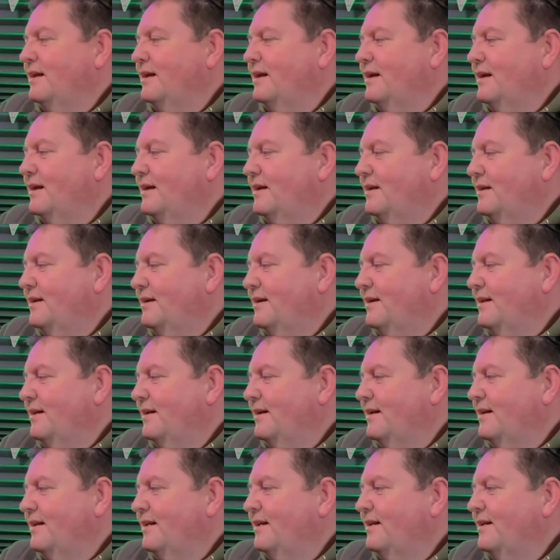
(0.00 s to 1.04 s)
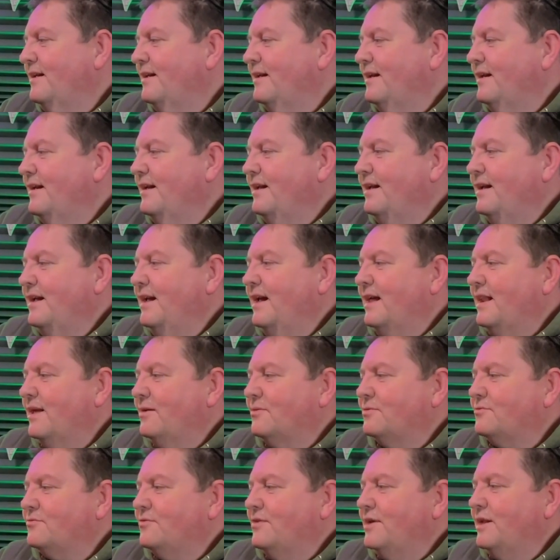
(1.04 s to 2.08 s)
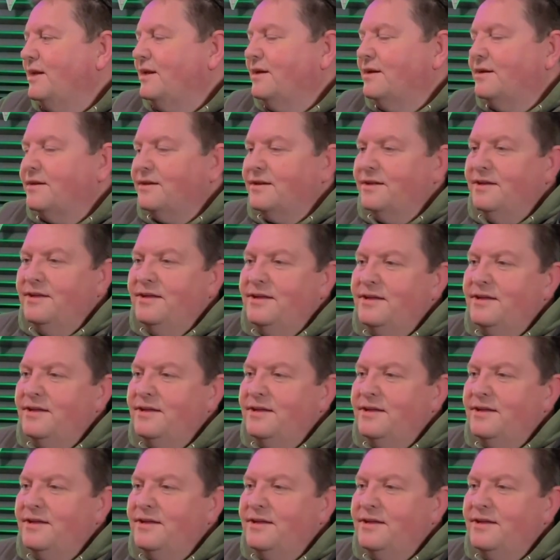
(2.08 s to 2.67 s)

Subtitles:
And yeah, that was really good.